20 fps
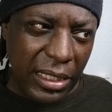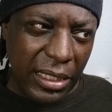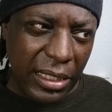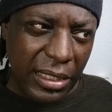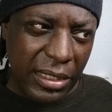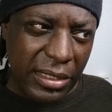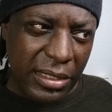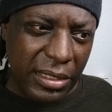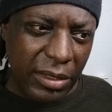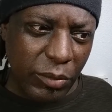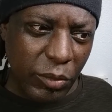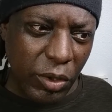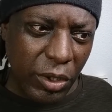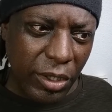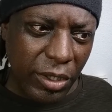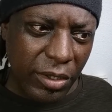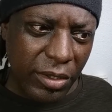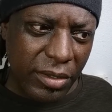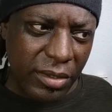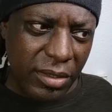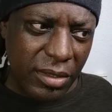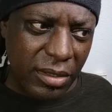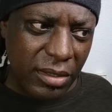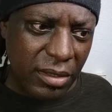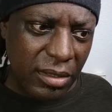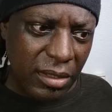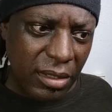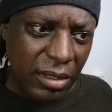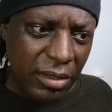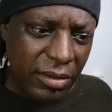there's somewhere else,
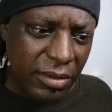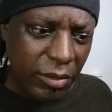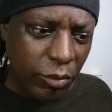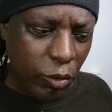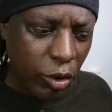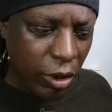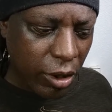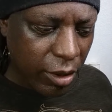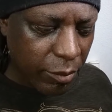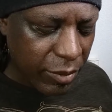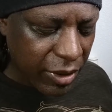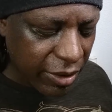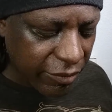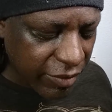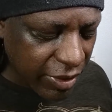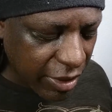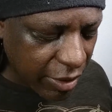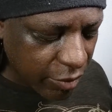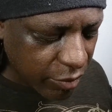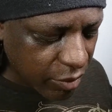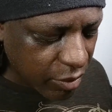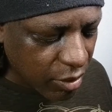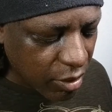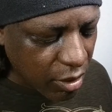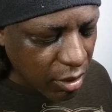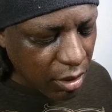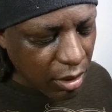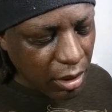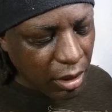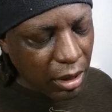somewhere I'm leaving out.
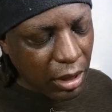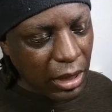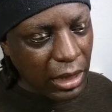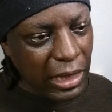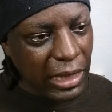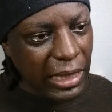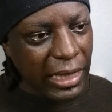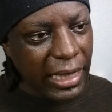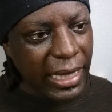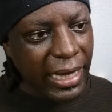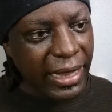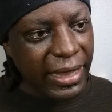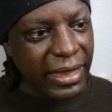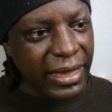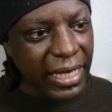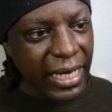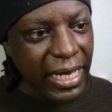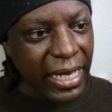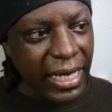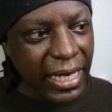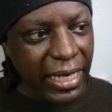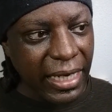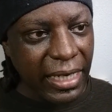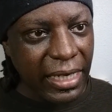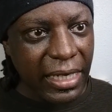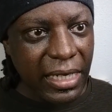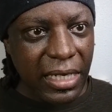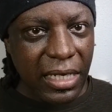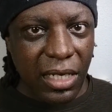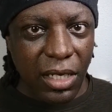
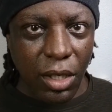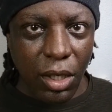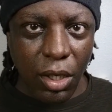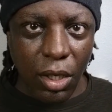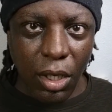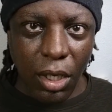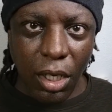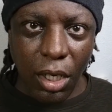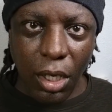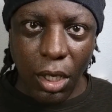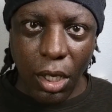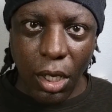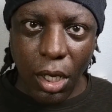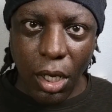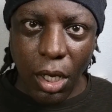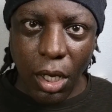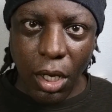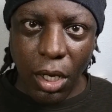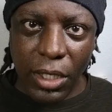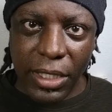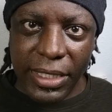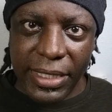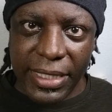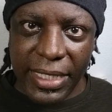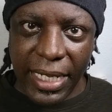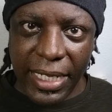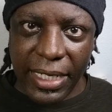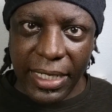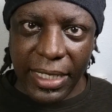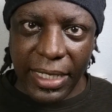They are
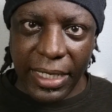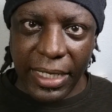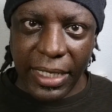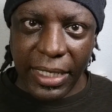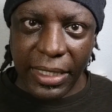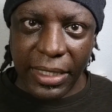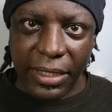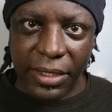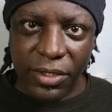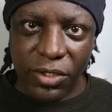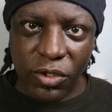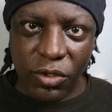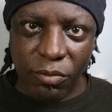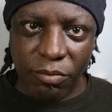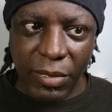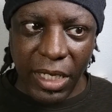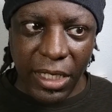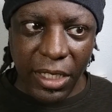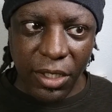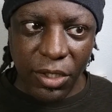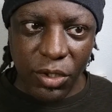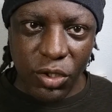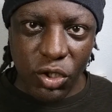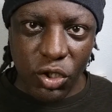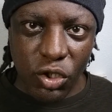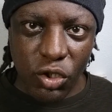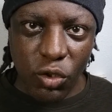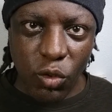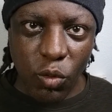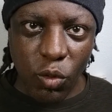dedicated to making
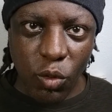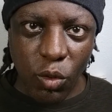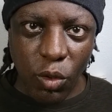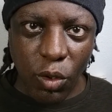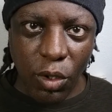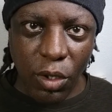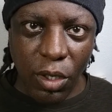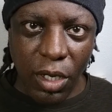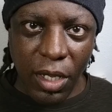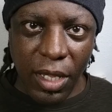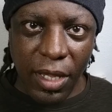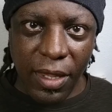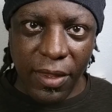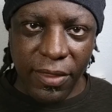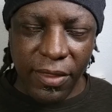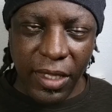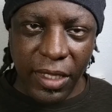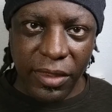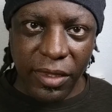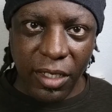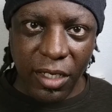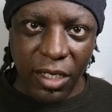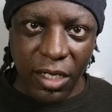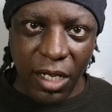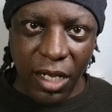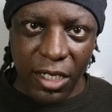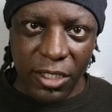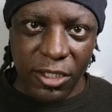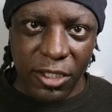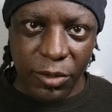sure that the
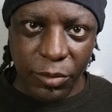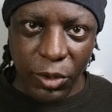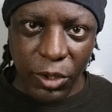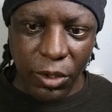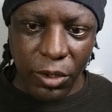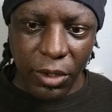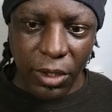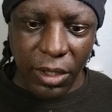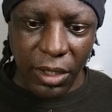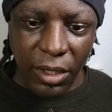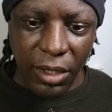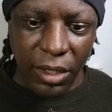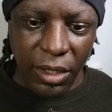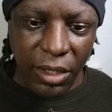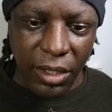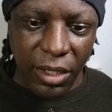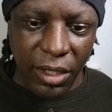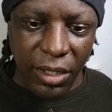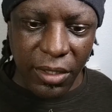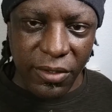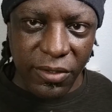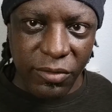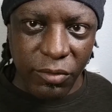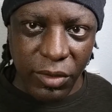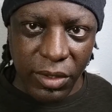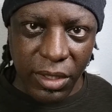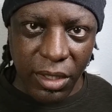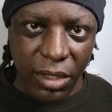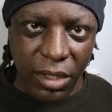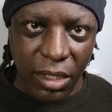customer gets
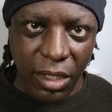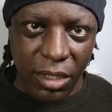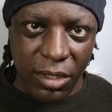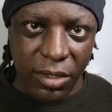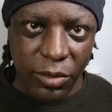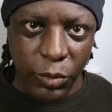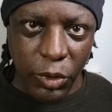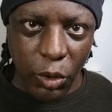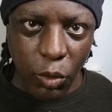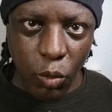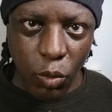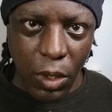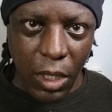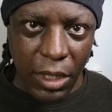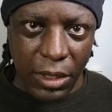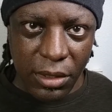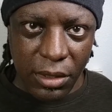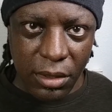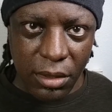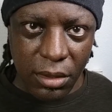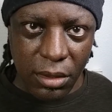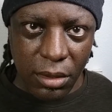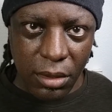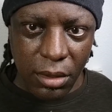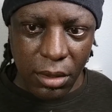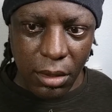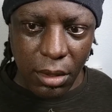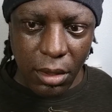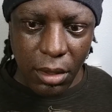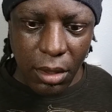what the customer wants.
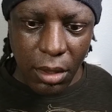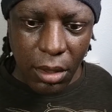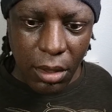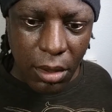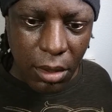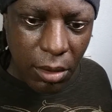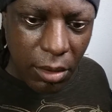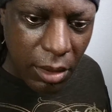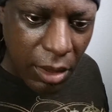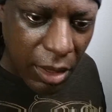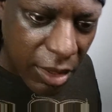They're